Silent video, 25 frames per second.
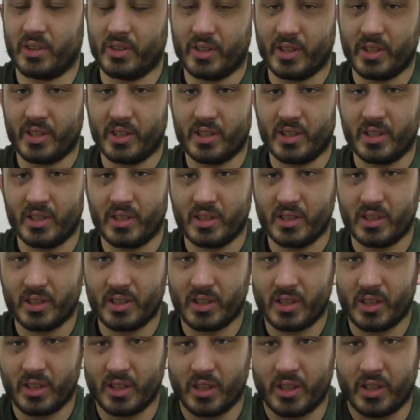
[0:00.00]
the
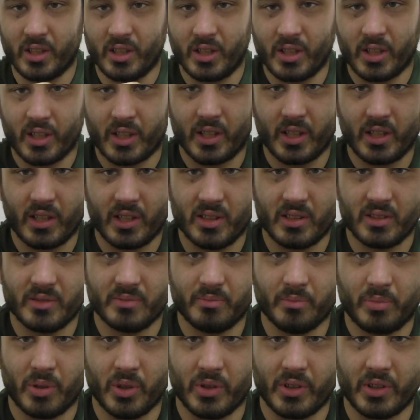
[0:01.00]
gunk
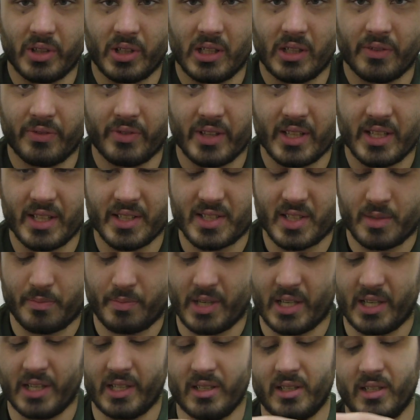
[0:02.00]
pulling off of that
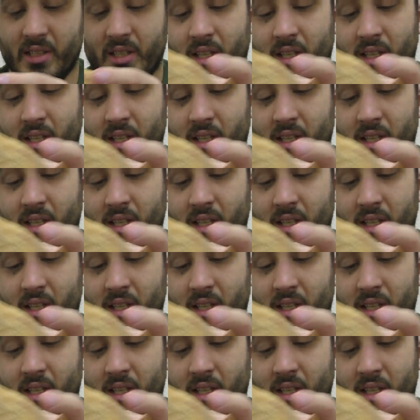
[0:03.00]
spot.